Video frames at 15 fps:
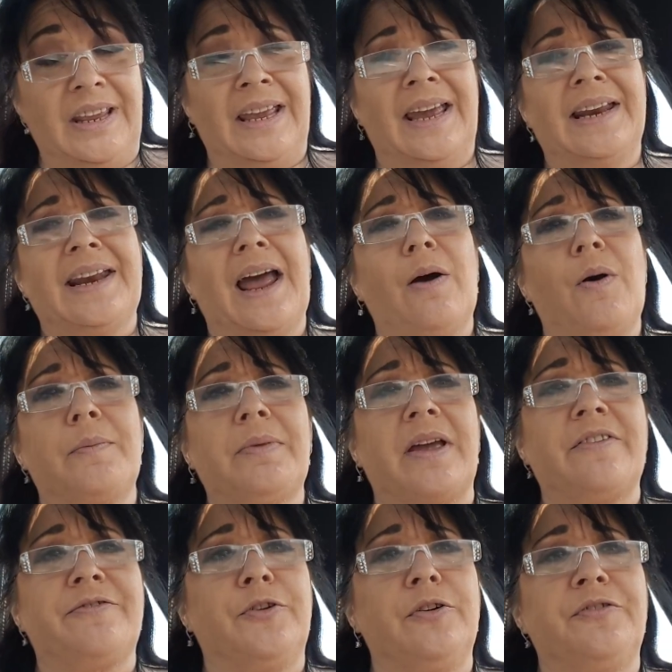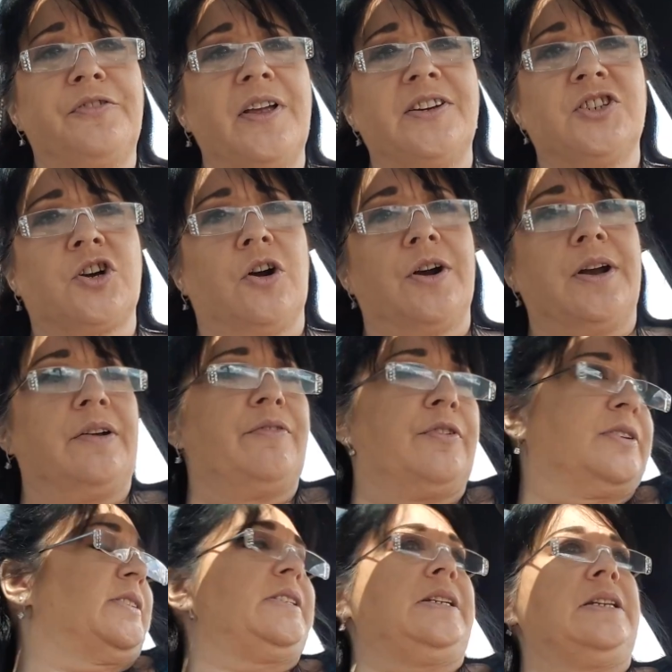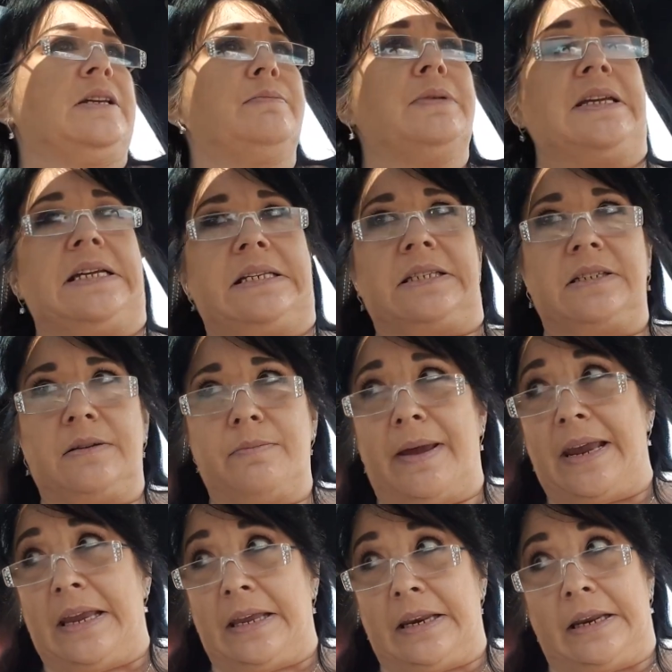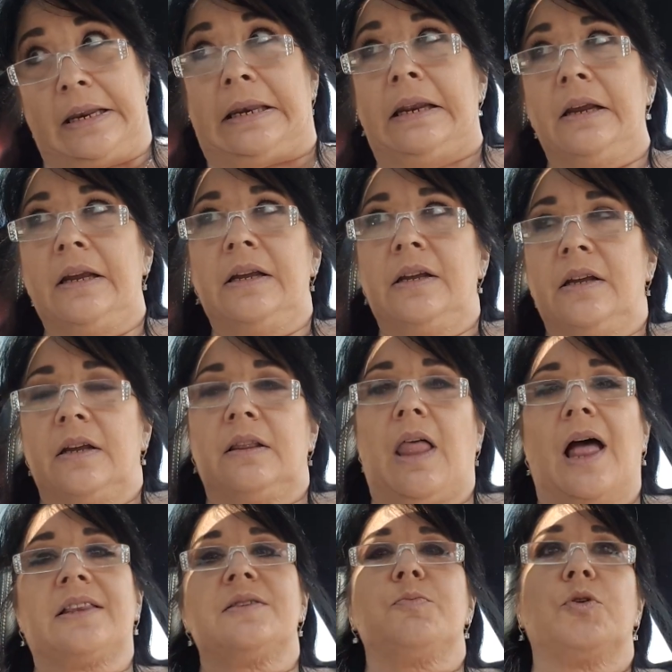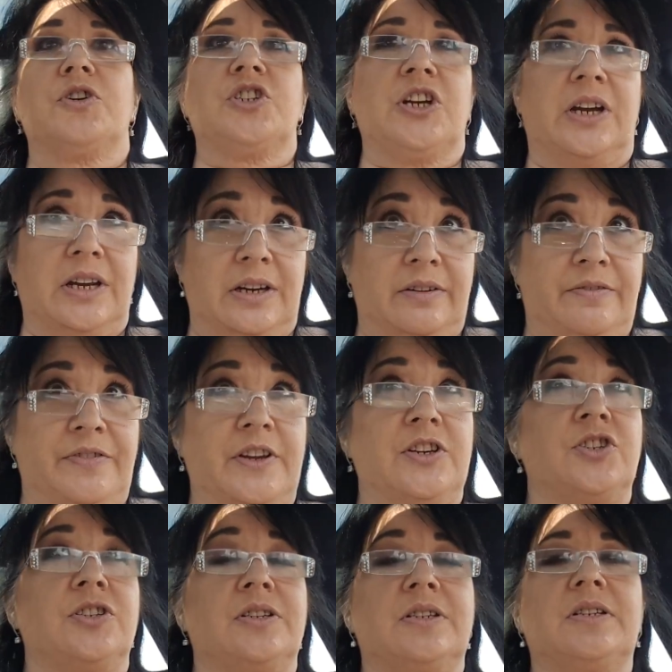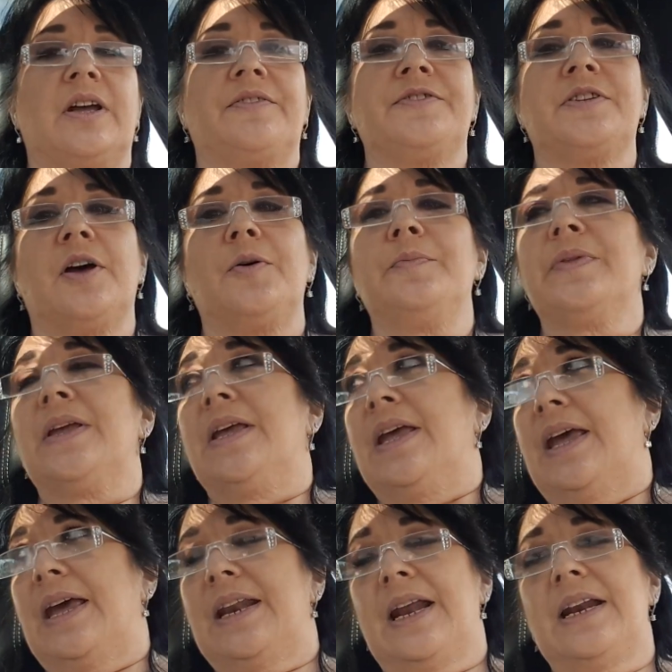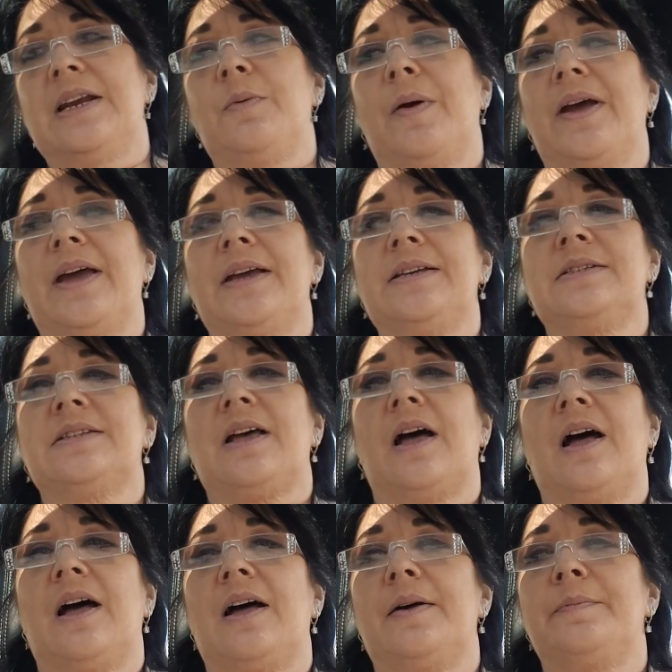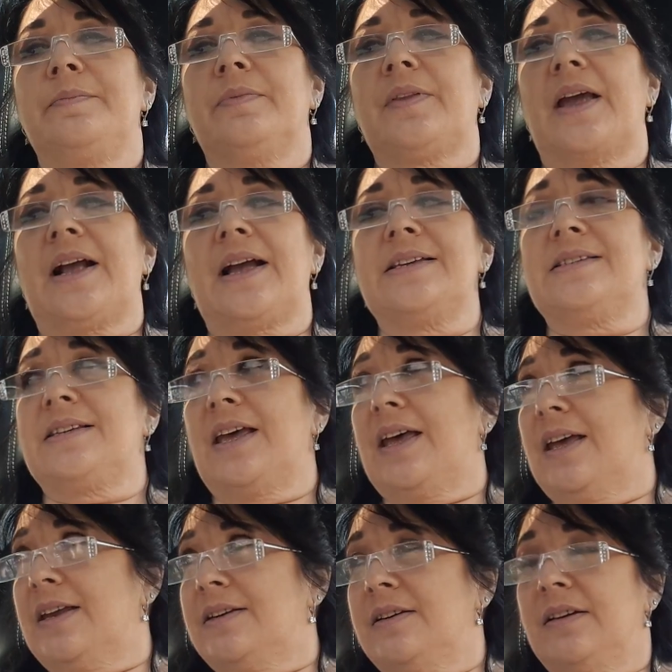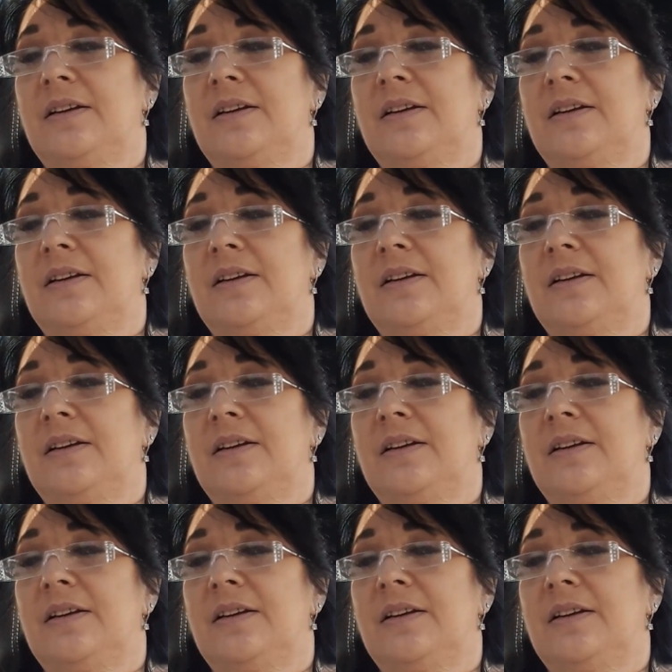and now I'm like full-fledged carnivorous, eating meats and bacon and lots more chicken and fish and stuff. So in anyways, like I said,